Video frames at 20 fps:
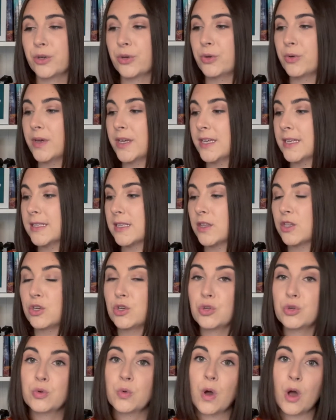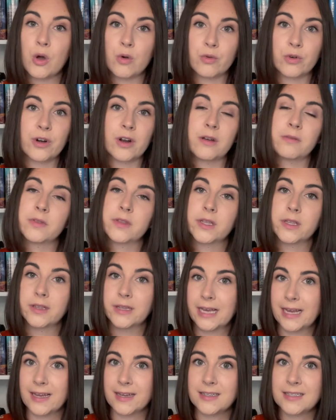who is the new owner of the
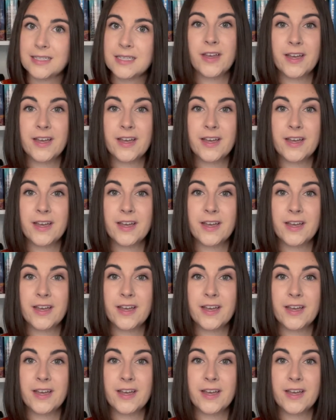land.